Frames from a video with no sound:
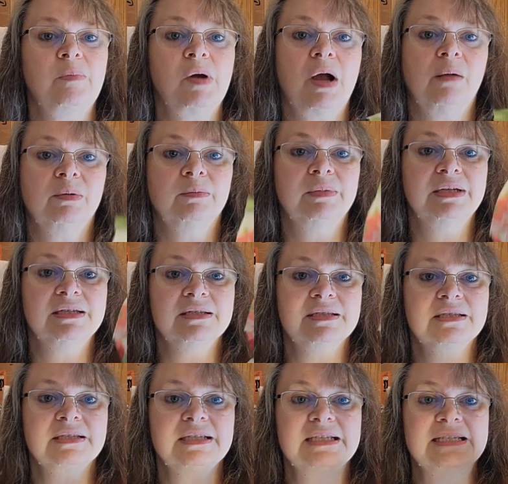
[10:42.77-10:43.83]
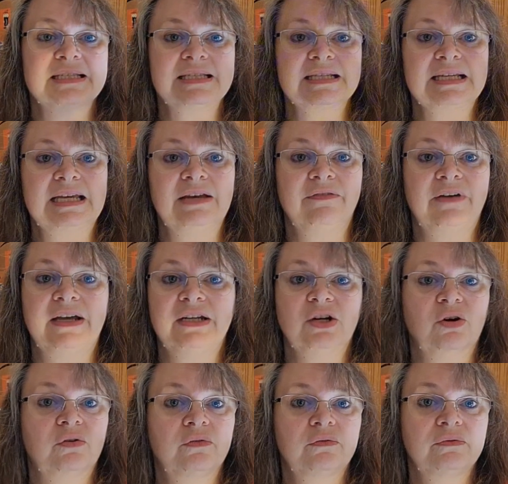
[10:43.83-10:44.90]
problem is if I
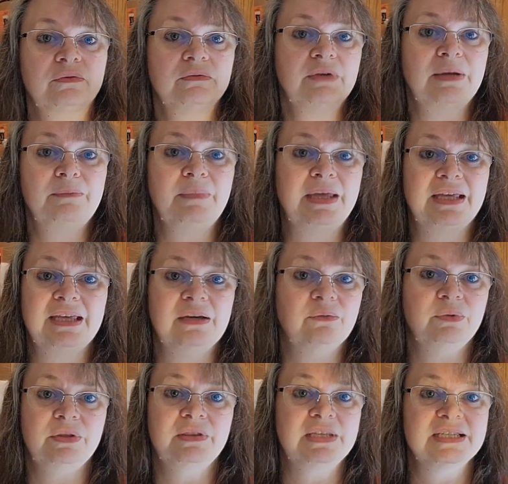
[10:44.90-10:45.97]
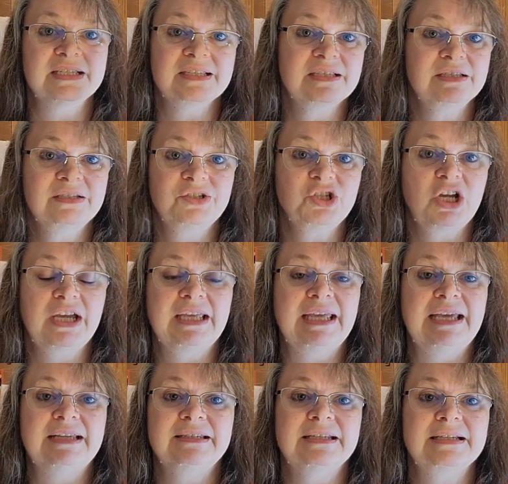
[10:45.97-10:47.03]
don't make it with these
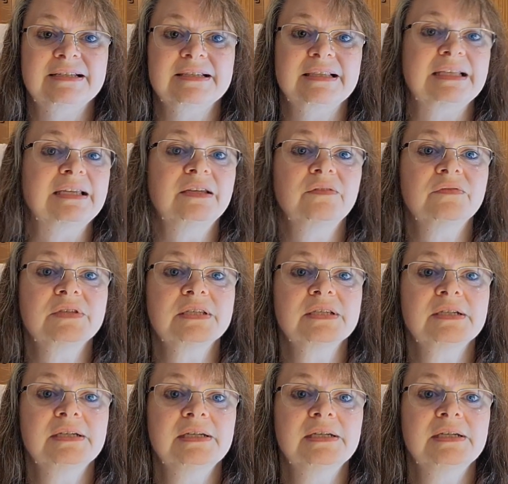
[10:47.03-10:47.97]
gigantic sleeves,